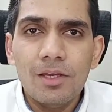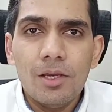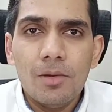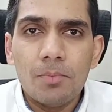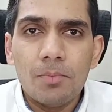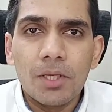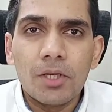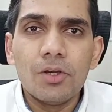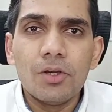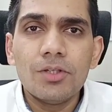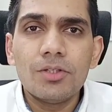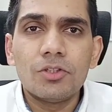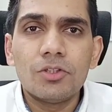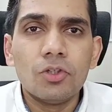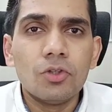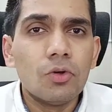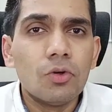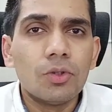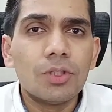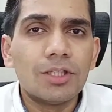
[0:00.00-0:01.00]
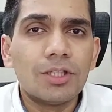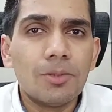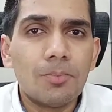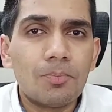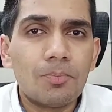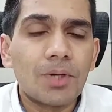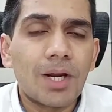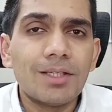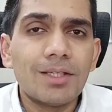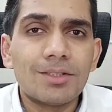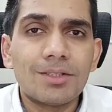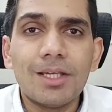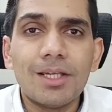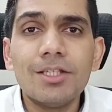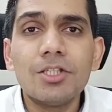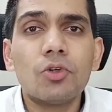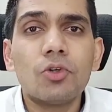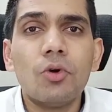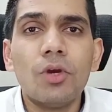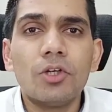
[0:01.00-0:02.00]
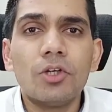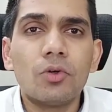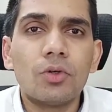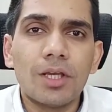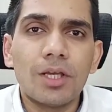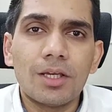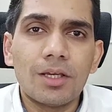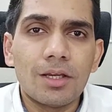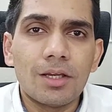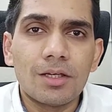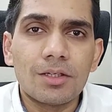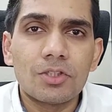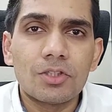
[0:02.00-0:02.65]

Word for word: because you know that the price is going to take a hit.